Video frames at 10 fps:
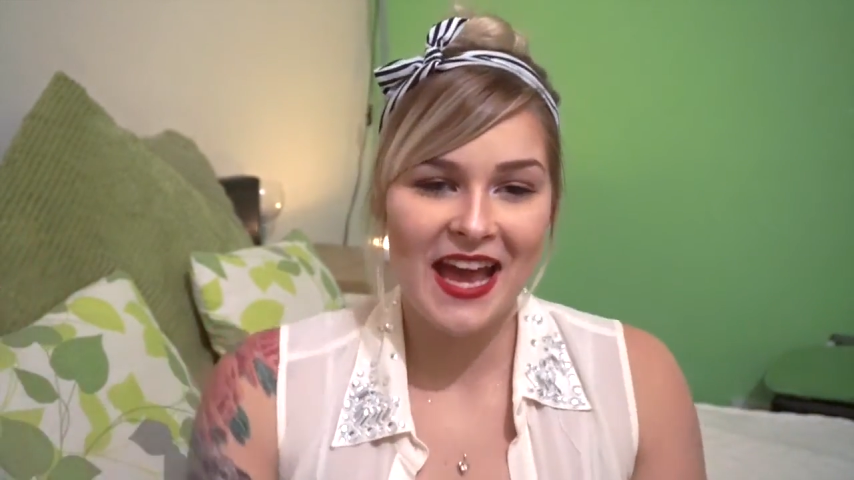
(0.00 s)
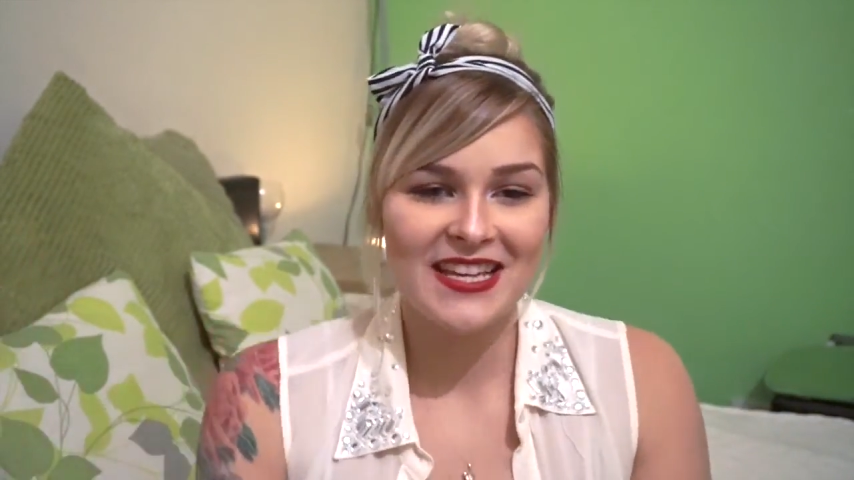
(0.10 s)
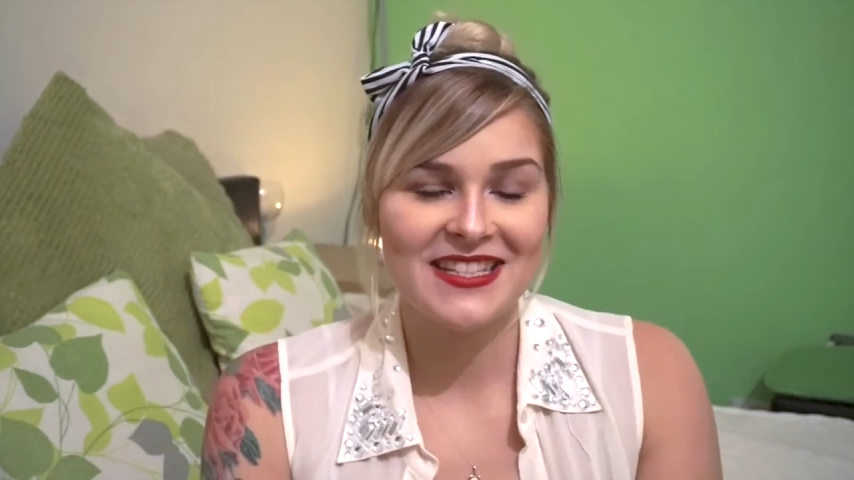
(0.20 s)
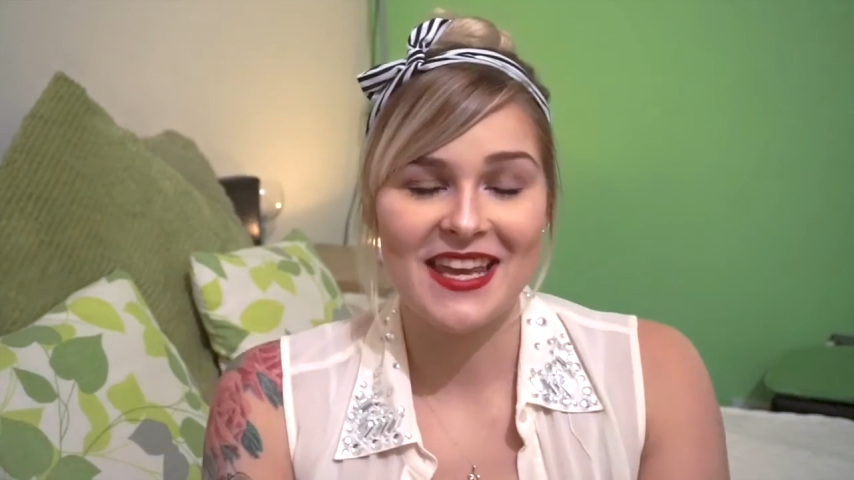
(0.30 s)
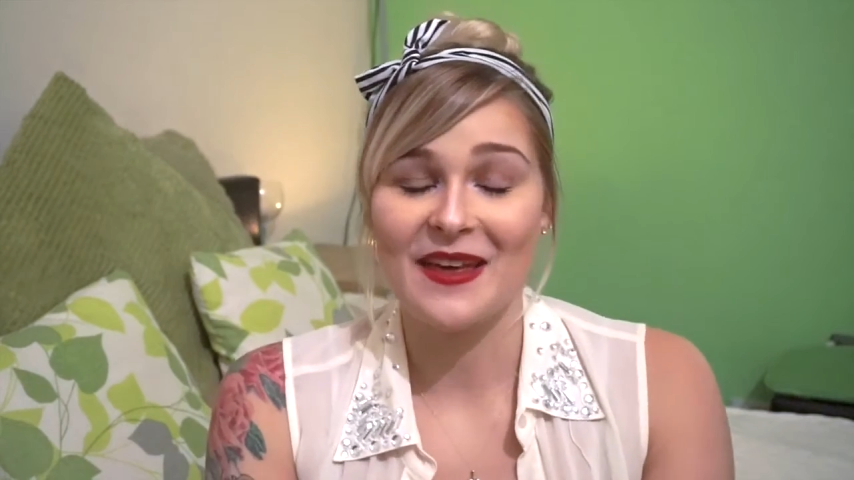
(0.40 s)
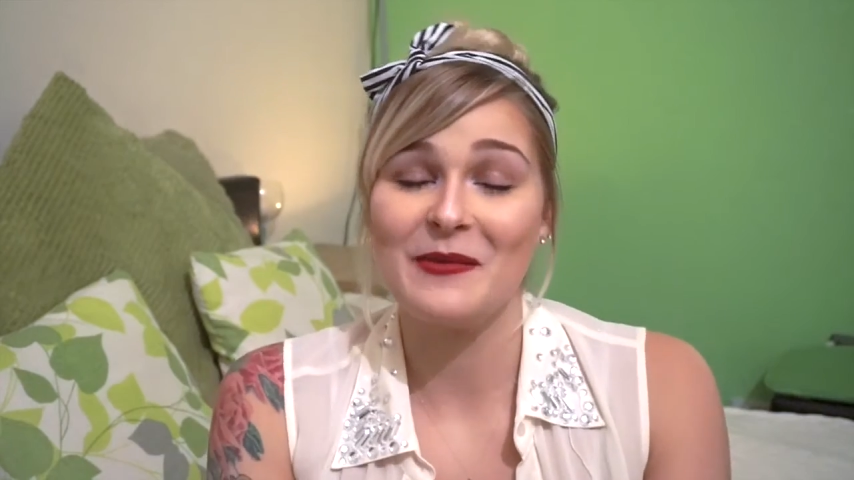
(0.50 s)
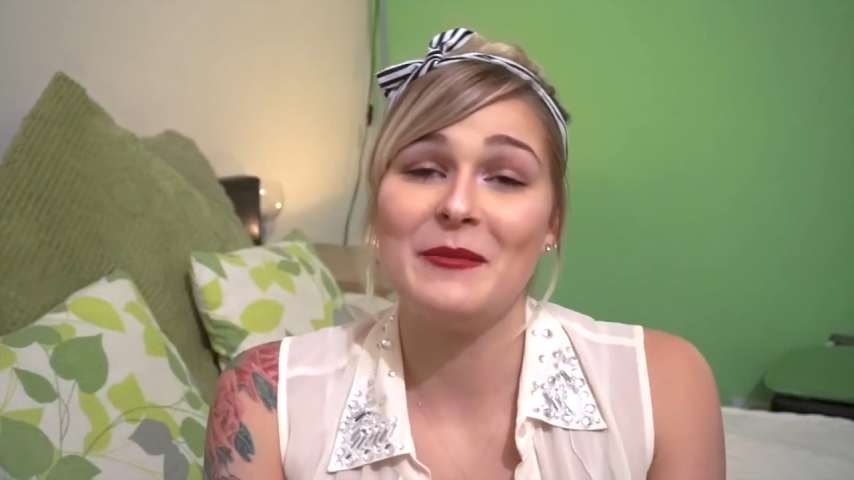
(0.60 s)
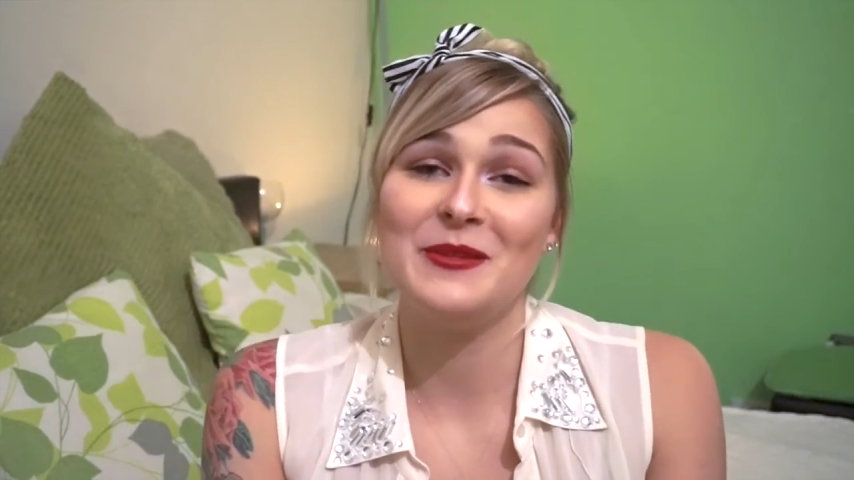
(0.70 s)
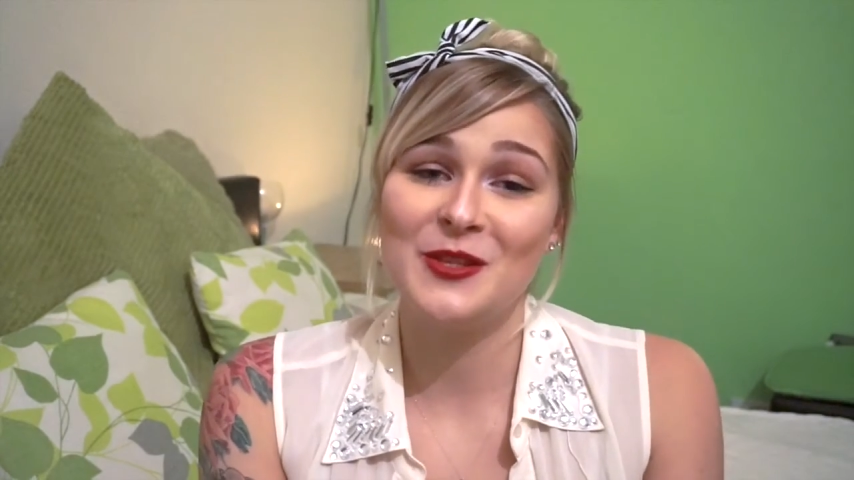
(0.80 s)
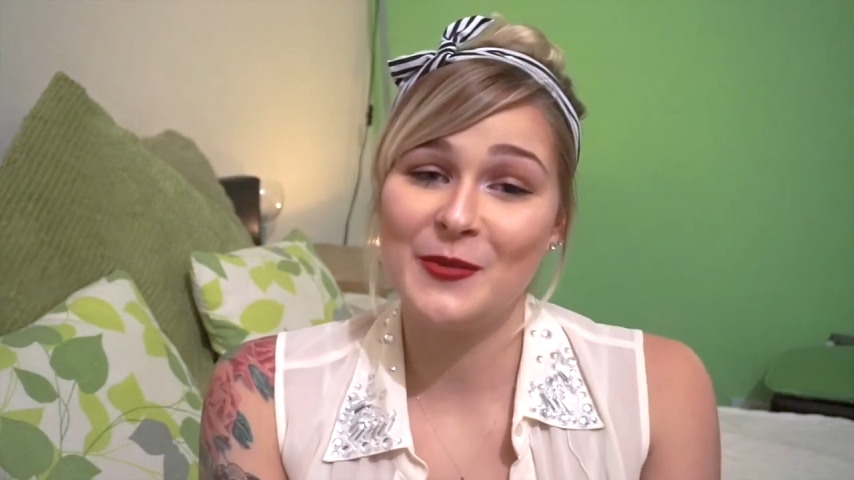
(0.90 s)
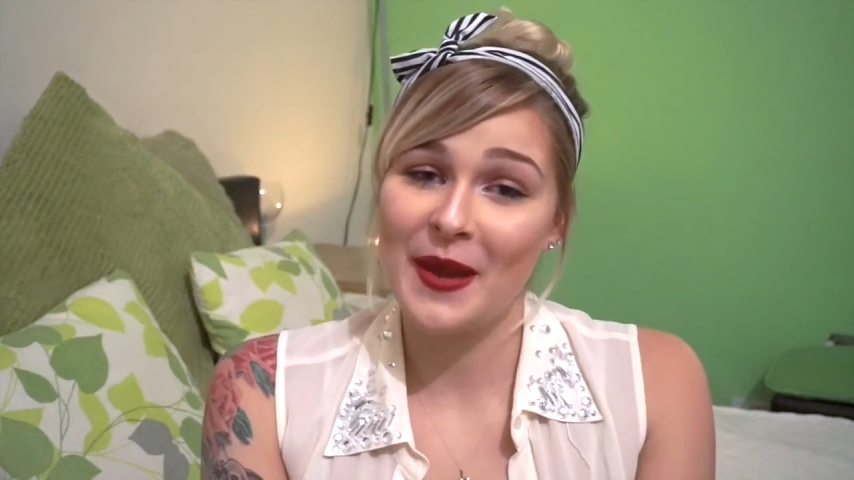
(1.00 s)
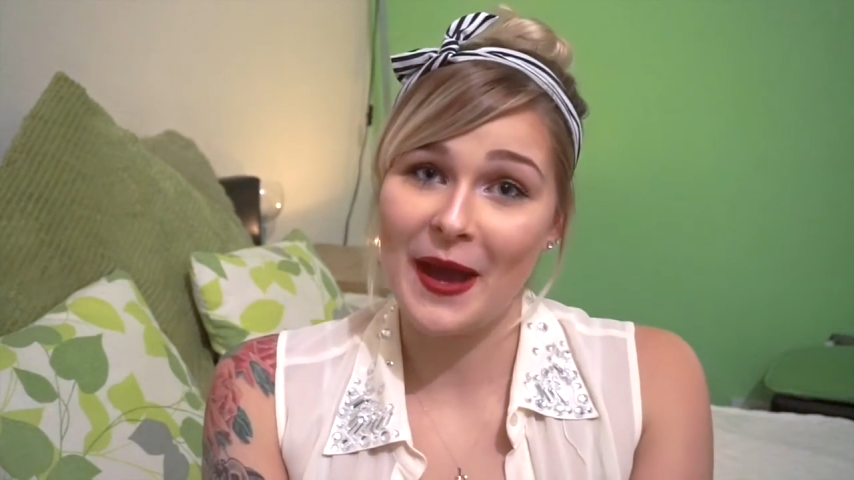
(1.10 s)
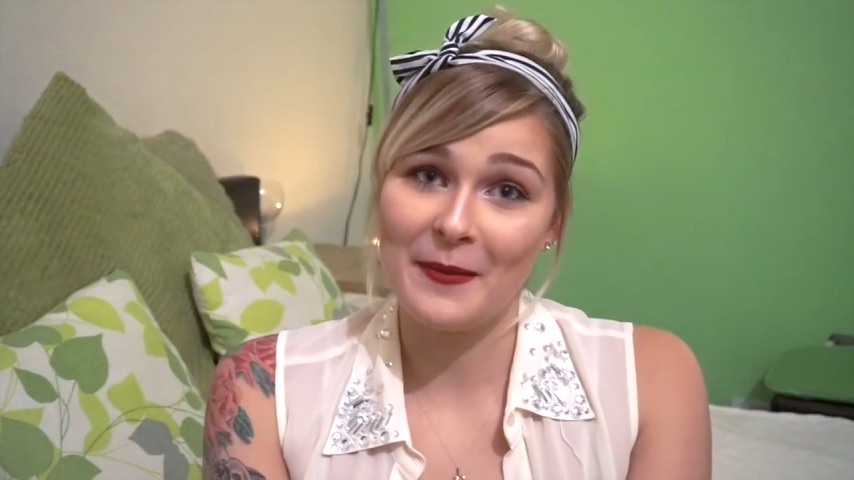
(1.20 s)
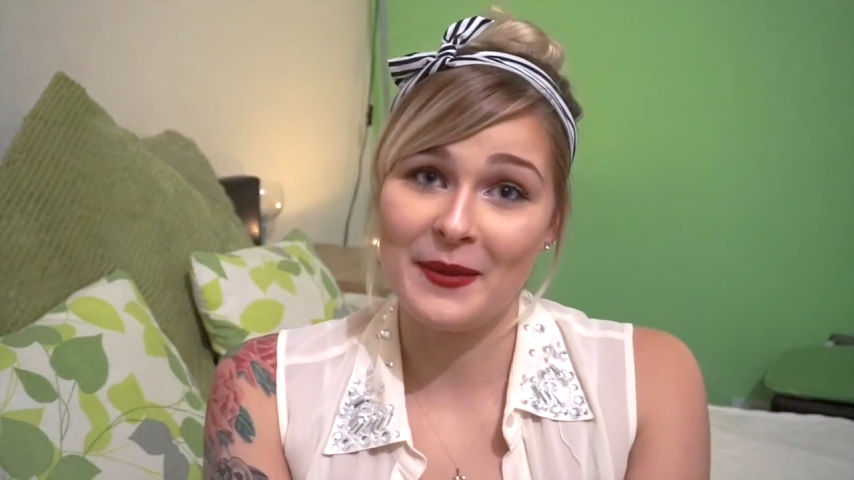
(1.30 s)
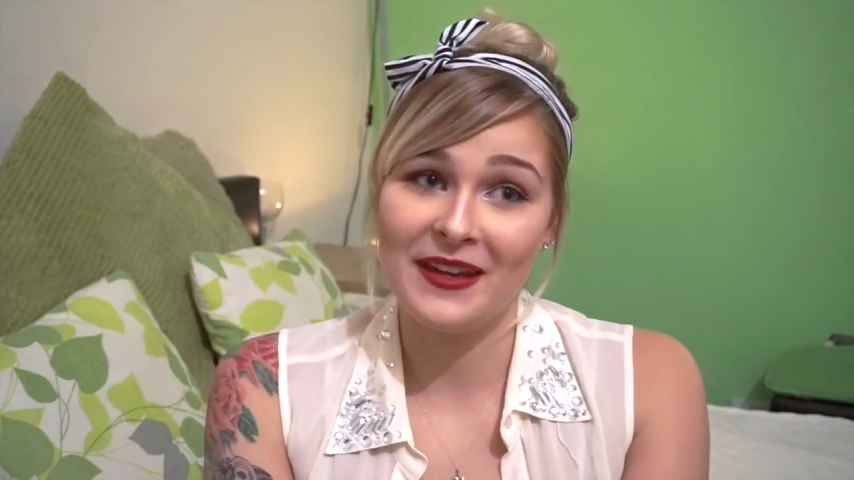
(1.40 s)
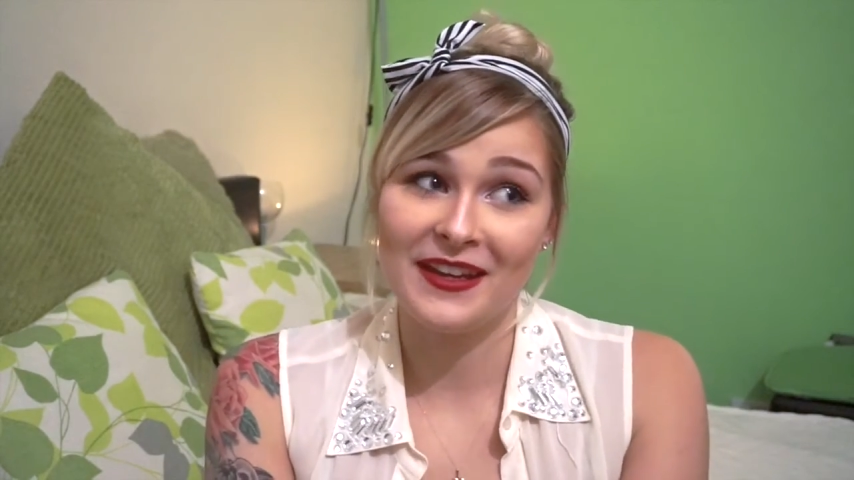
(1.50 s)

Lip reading: So yeah, that would make me super happy.